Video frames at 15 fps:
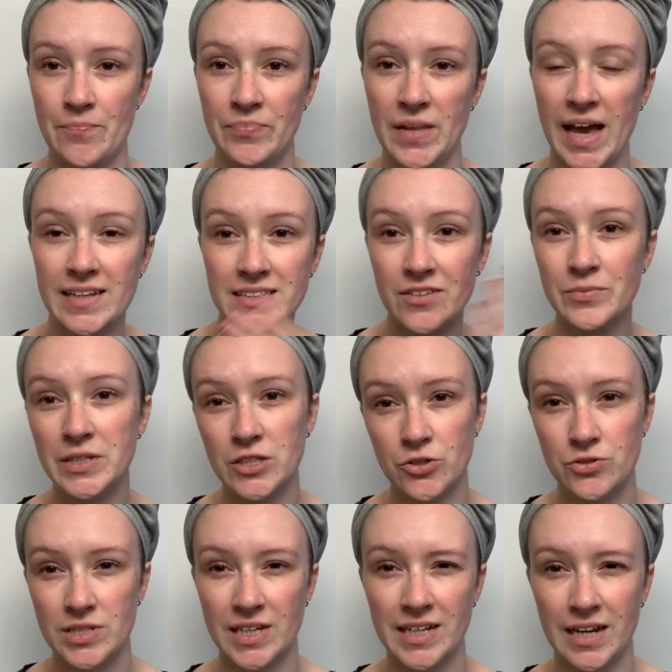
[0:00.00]
As I've been
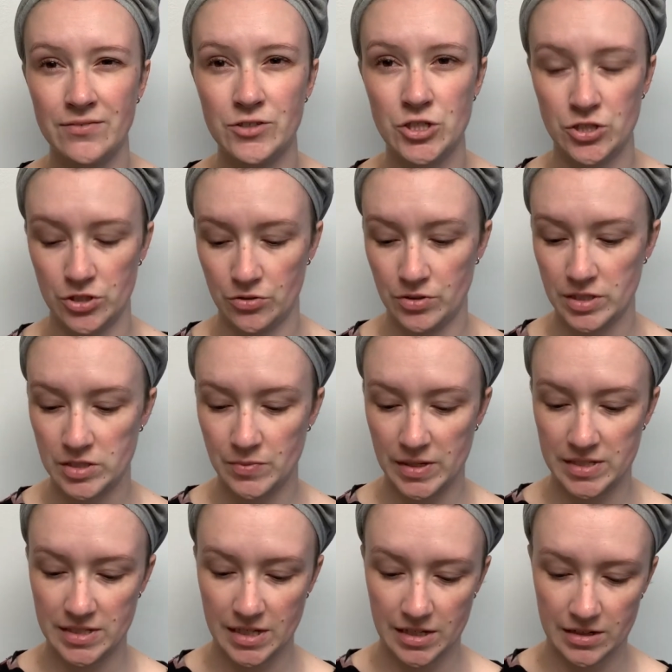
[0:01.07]
using it, I've just noticed my
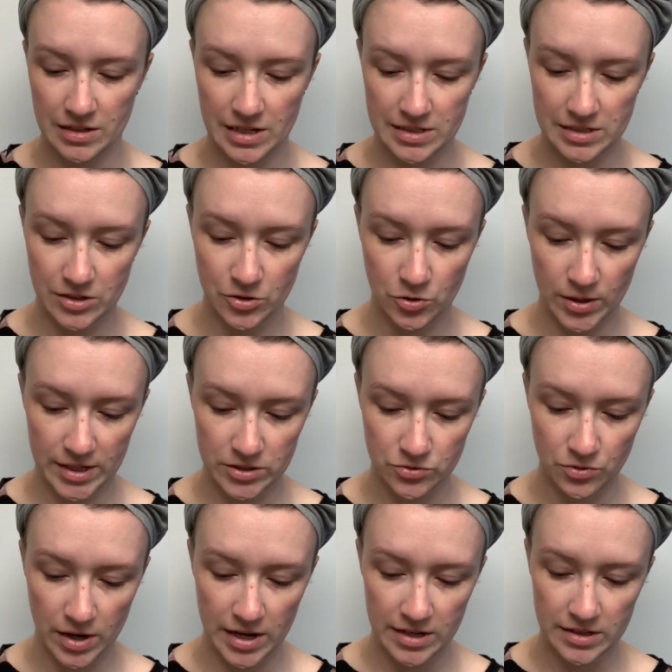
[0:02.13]
skin isn't quite as
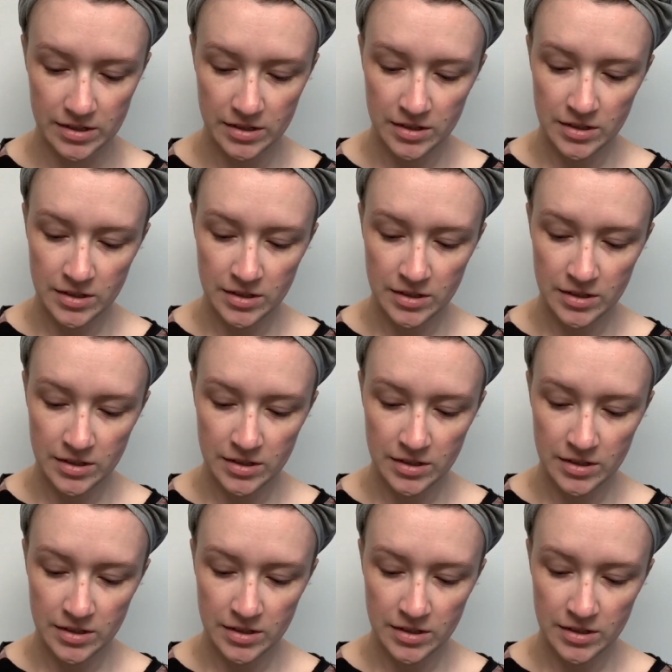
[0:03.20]
red